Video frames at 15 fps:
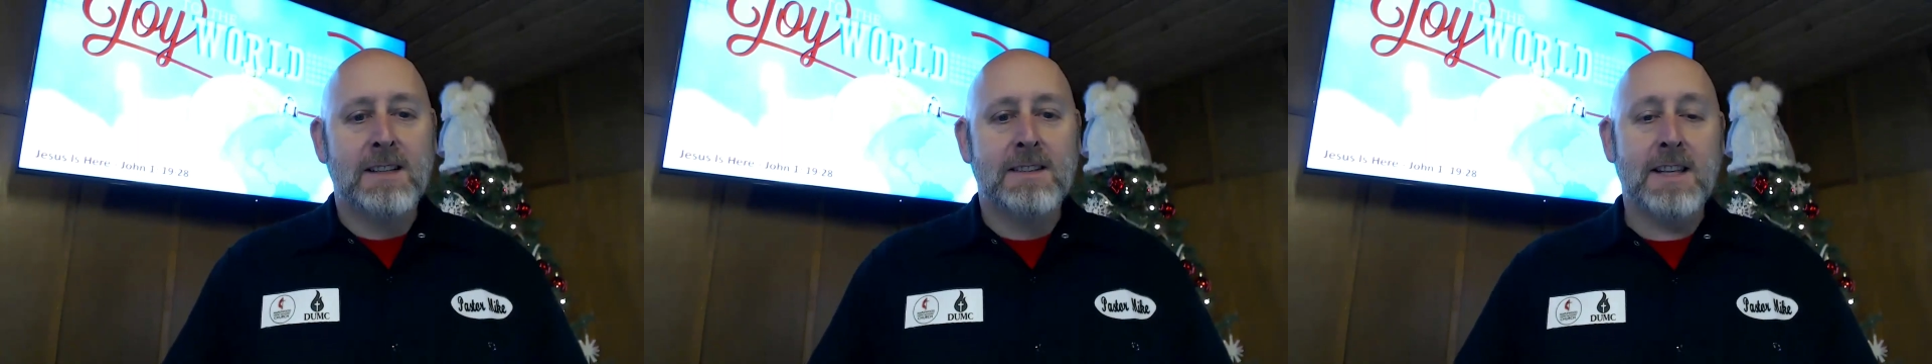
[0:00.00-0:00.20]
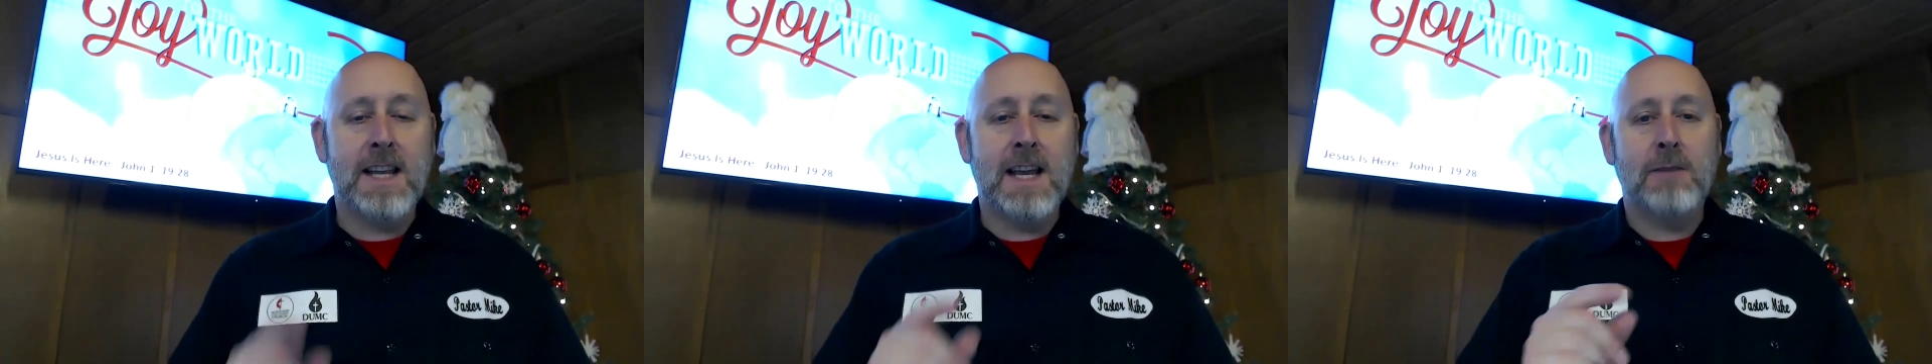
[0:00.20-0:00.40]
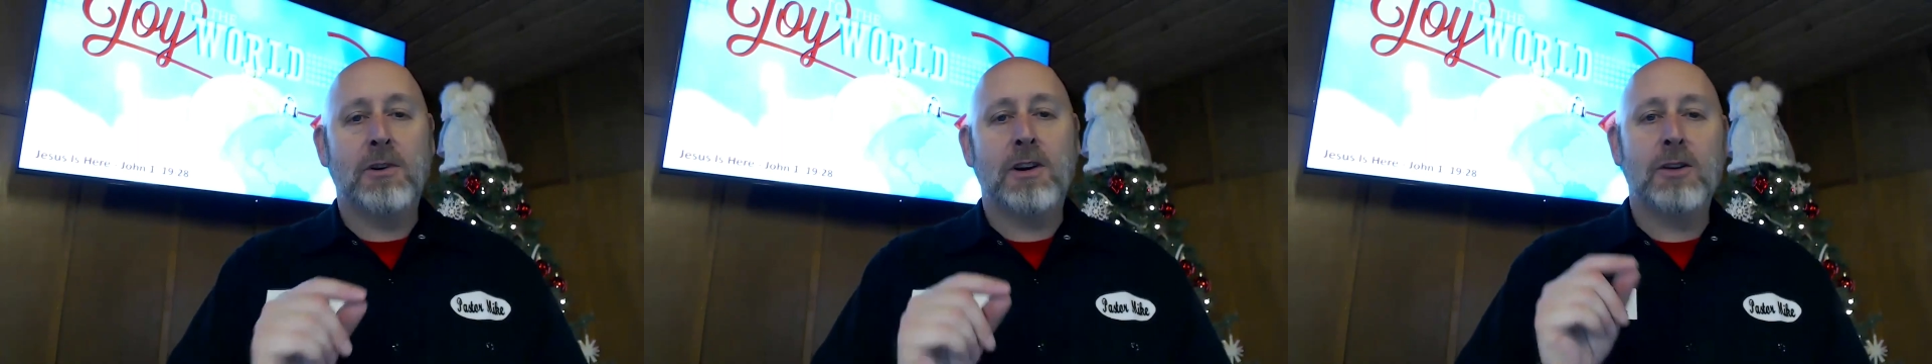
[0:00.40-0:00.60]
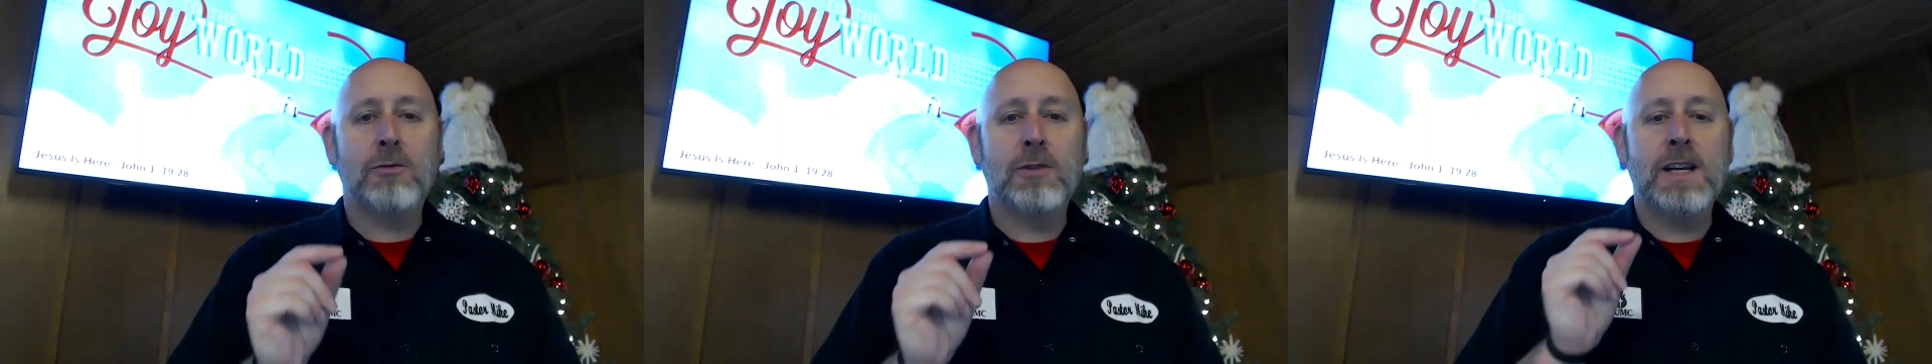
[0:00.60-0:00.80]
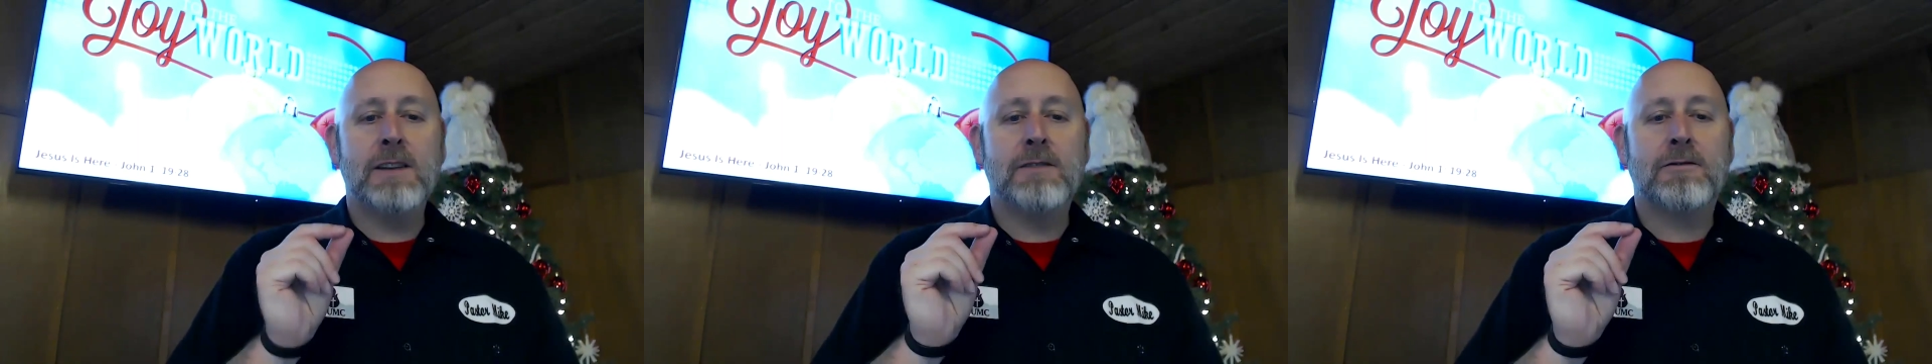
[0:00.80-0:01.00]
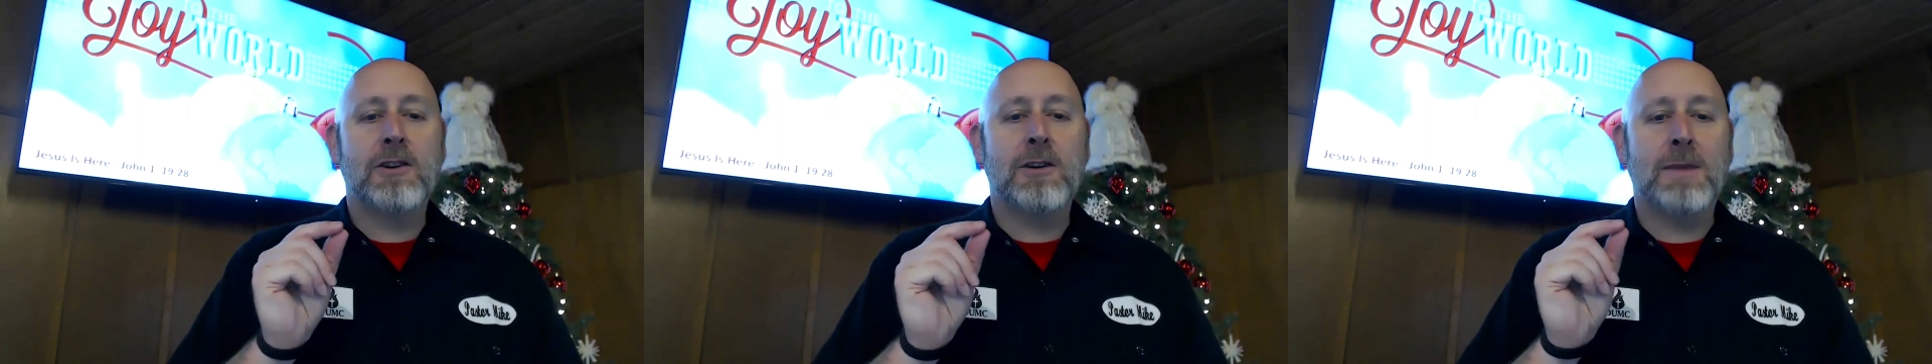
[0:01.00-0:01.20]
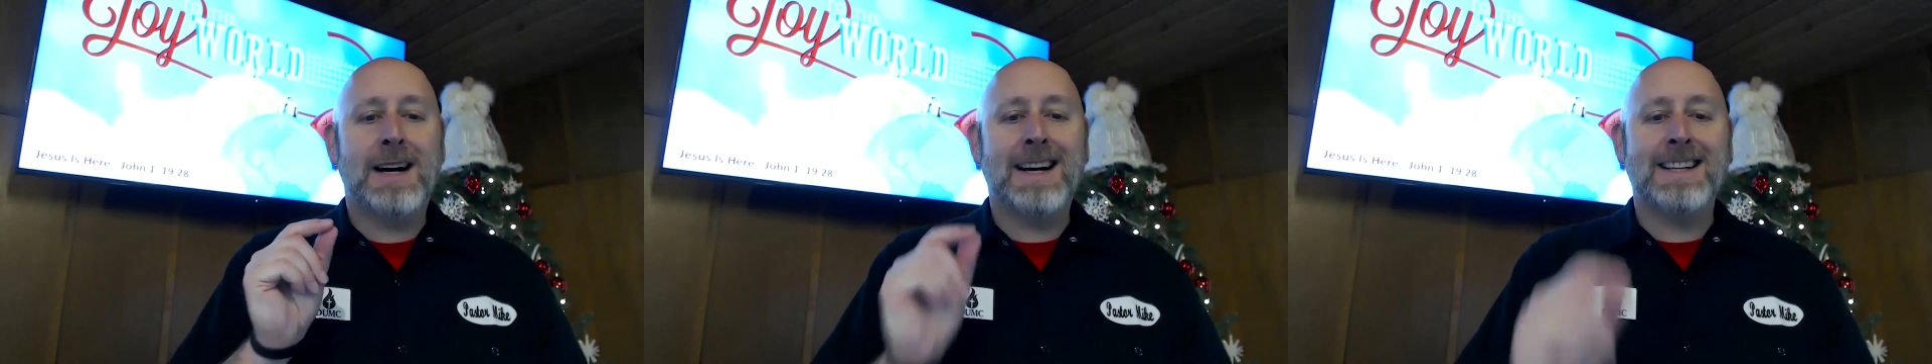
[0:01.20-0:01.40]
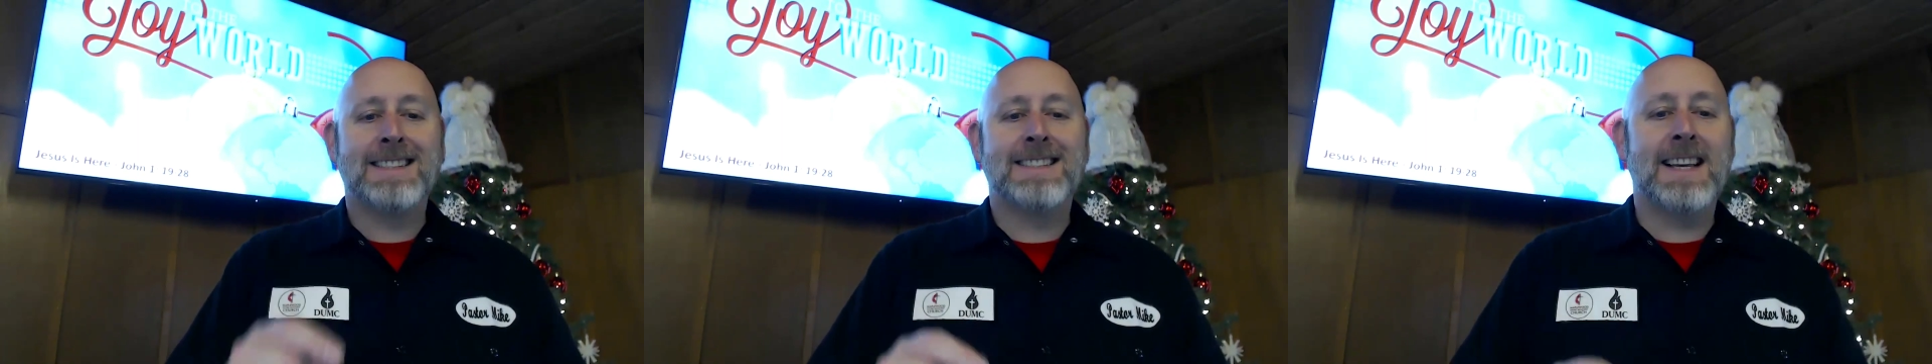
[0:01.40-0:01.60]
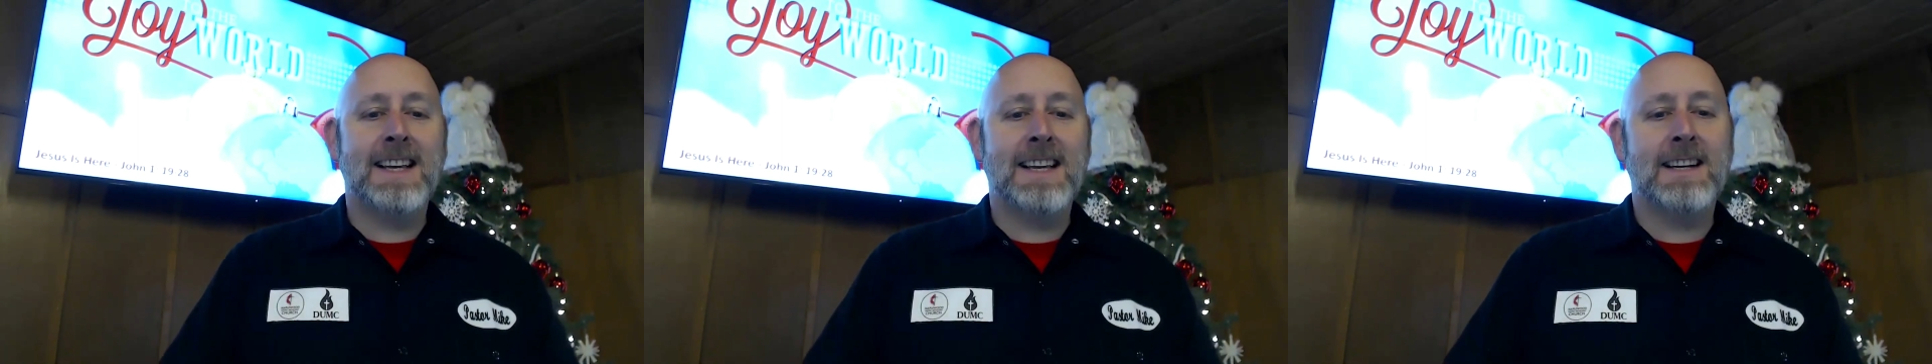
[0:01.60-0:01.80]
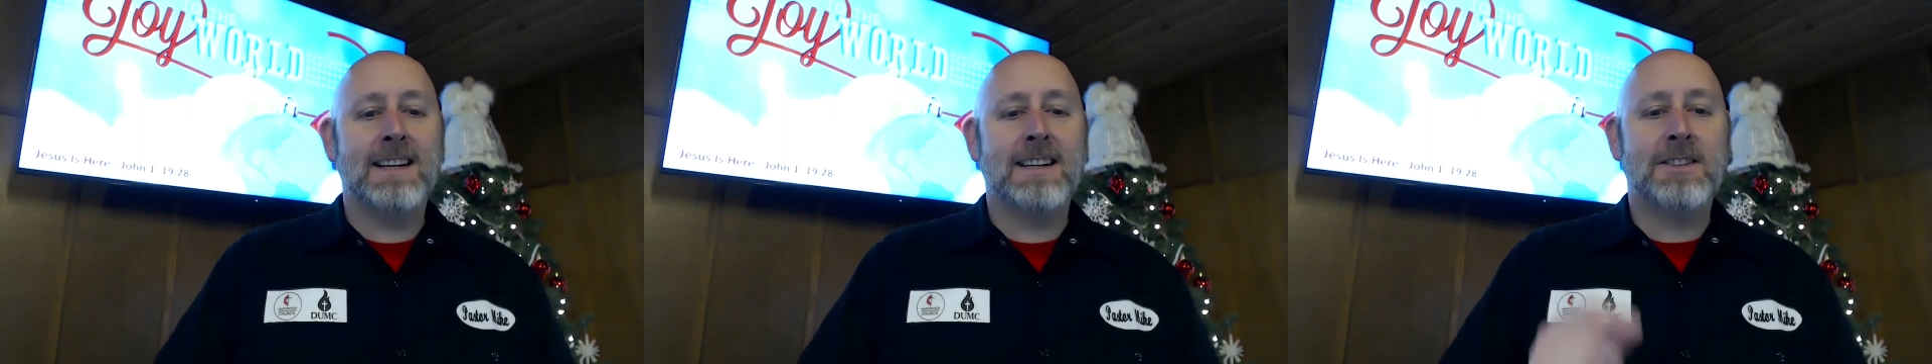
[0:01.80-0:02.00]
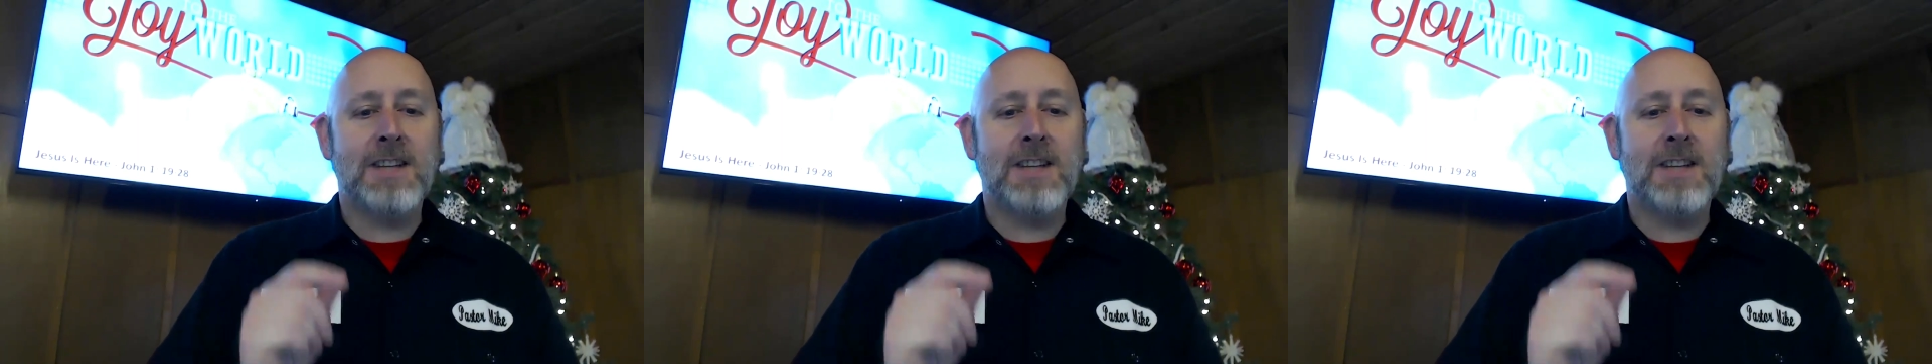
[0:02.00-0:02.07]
Today we're going to read from Isaiah